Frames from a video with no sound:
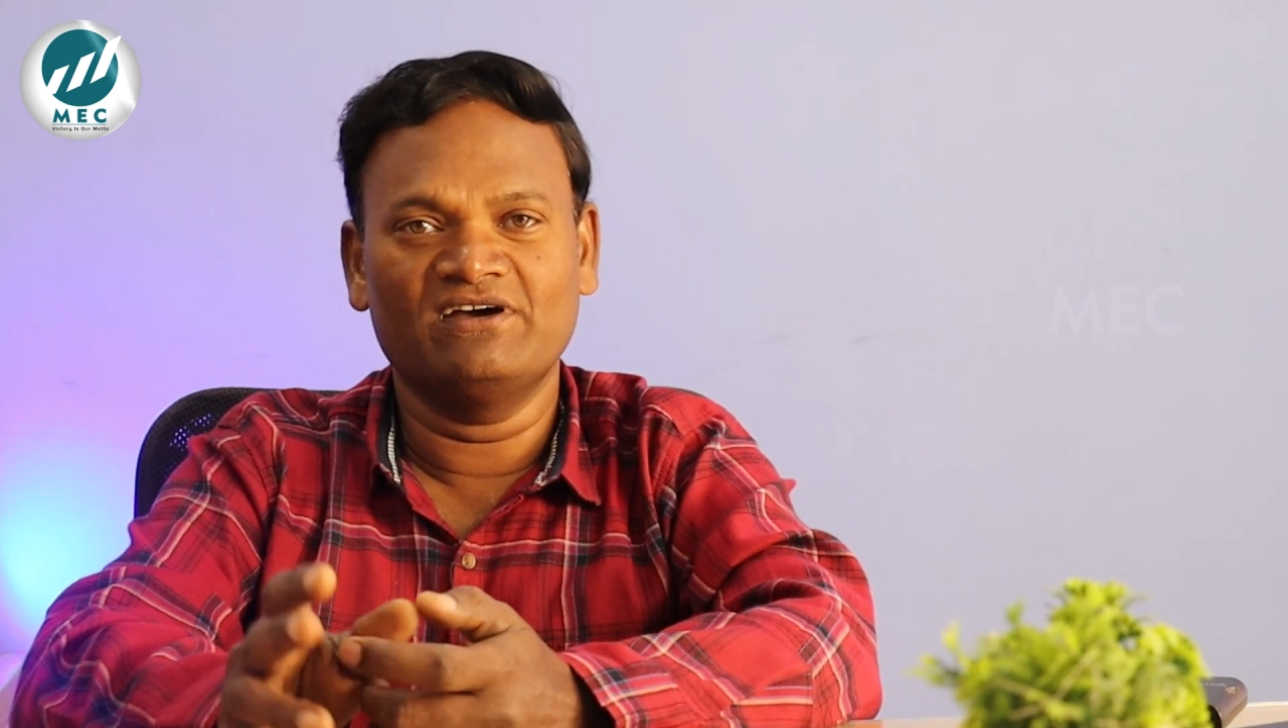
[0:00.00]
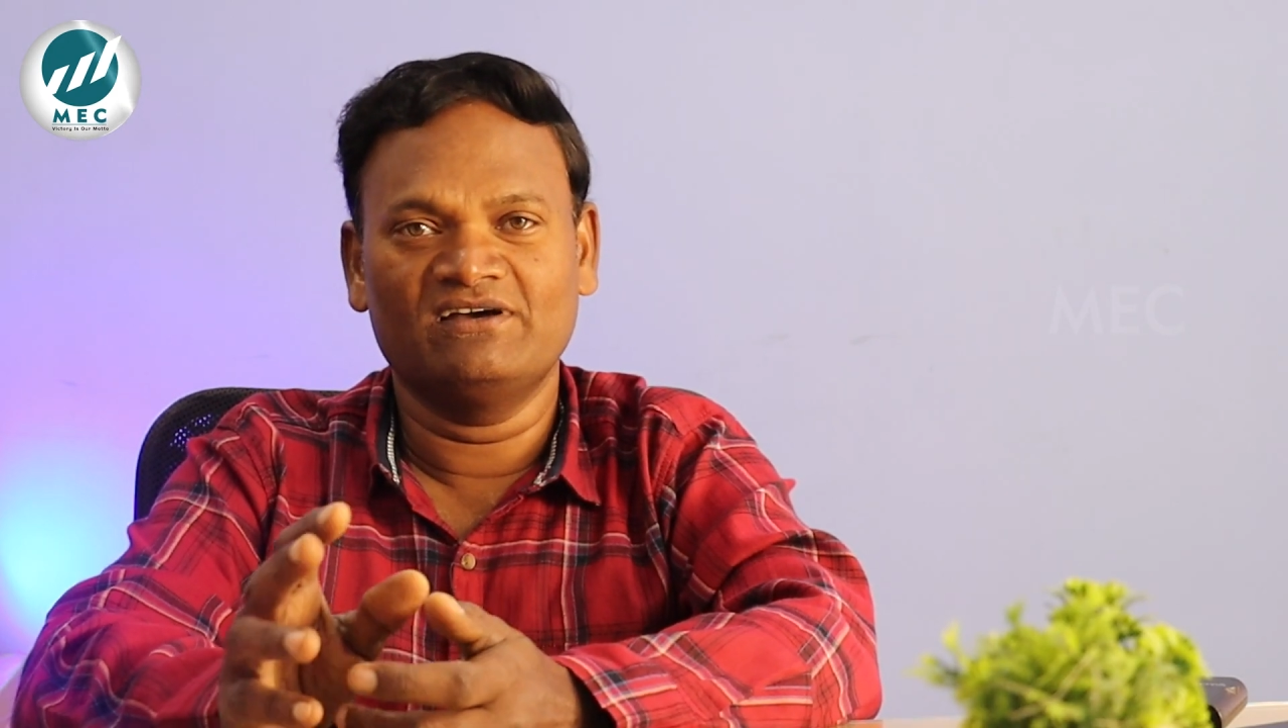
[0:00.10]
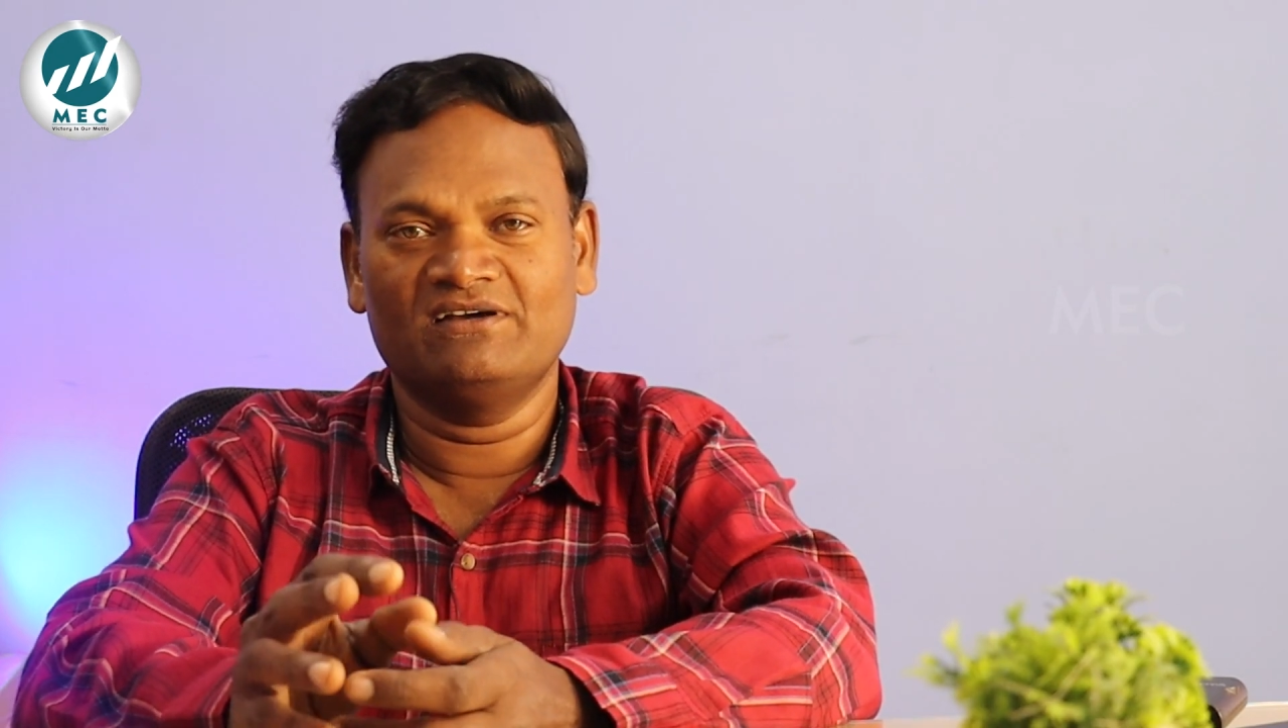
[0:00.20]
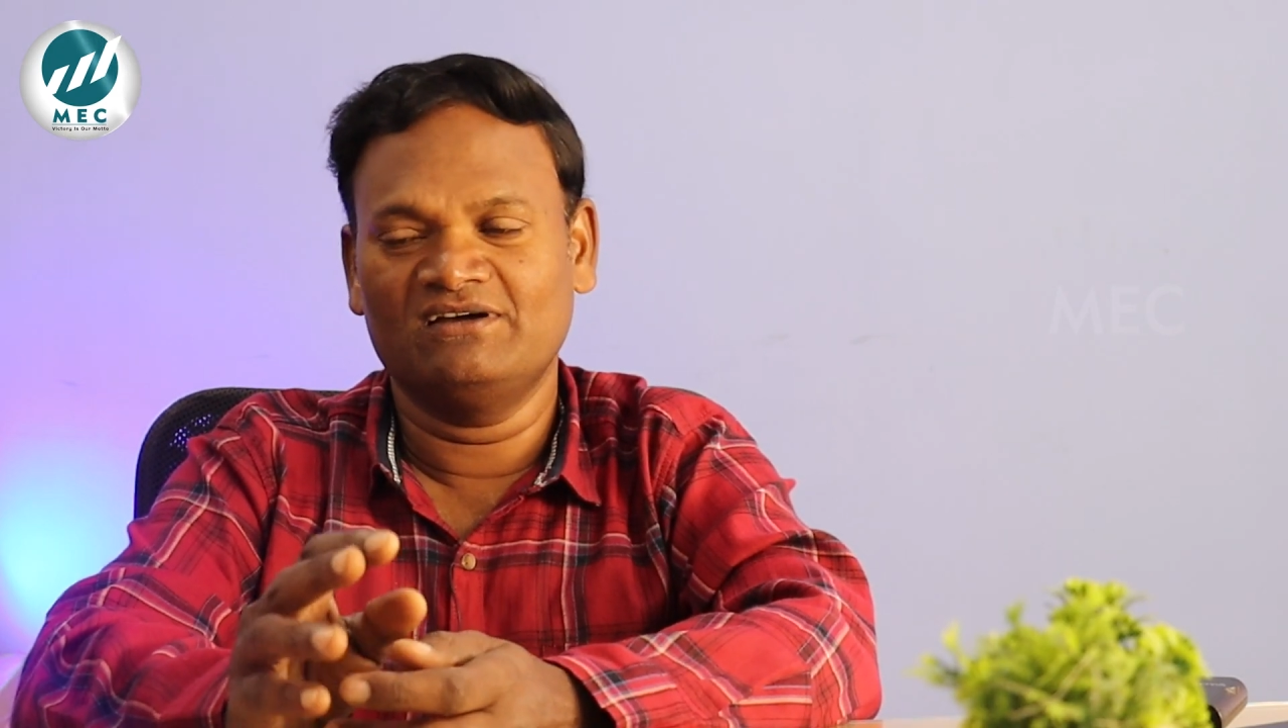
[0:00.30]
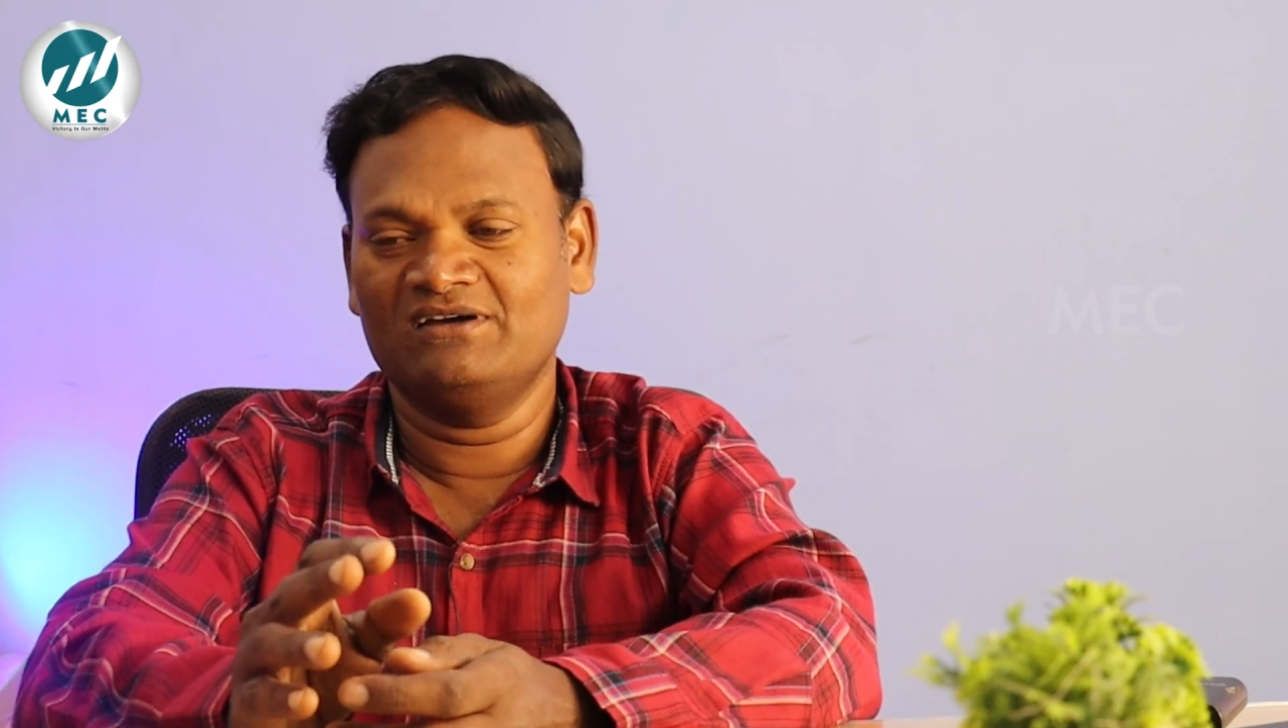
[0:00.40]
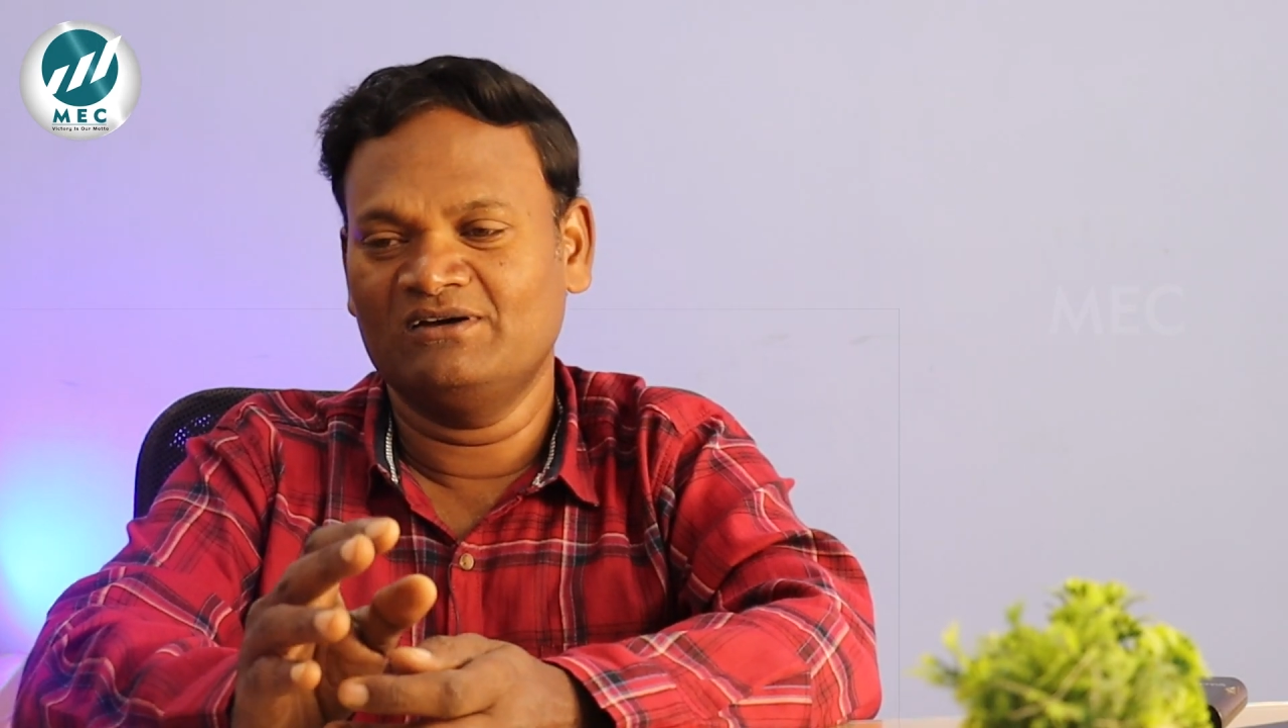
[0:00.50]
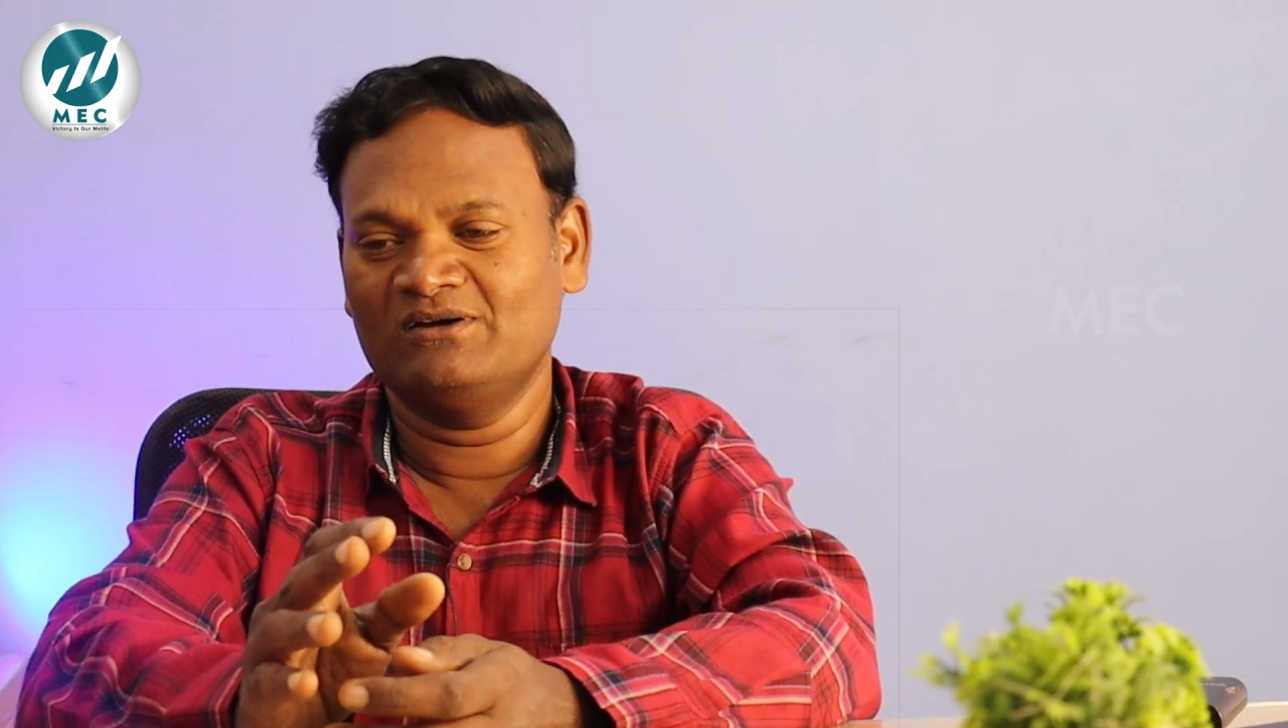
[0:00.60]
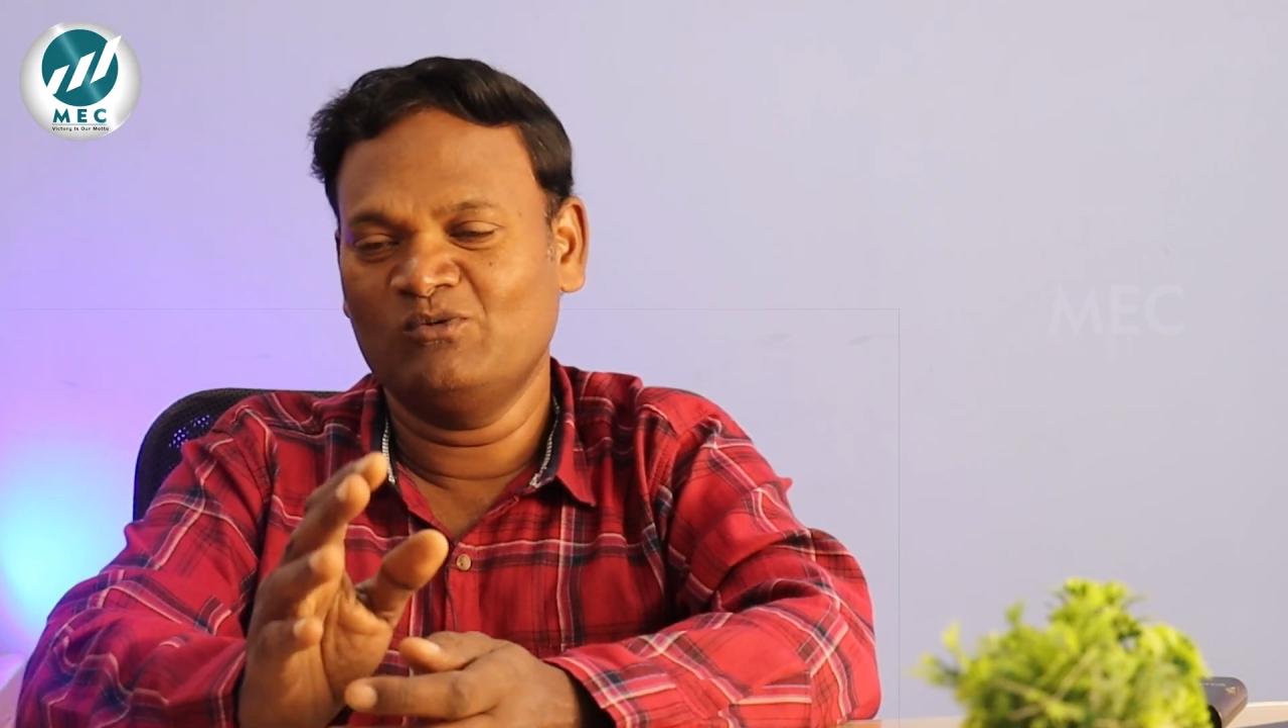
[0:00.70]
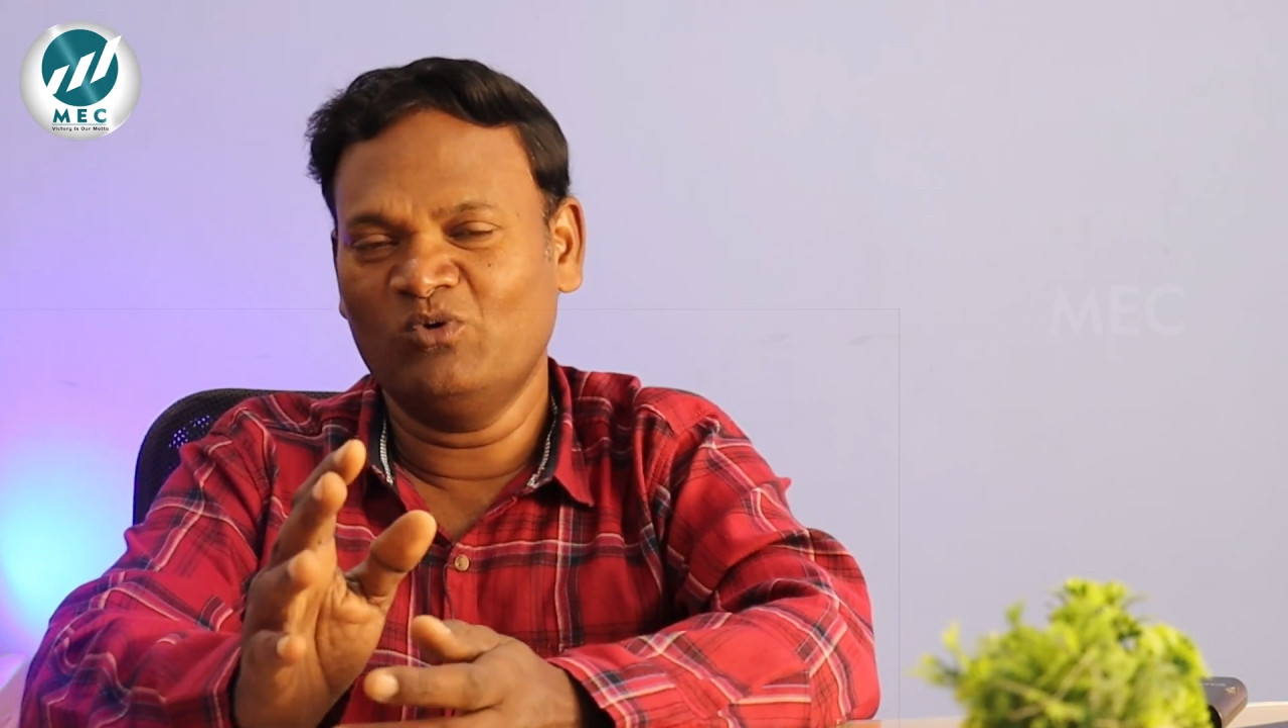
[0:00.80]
uh,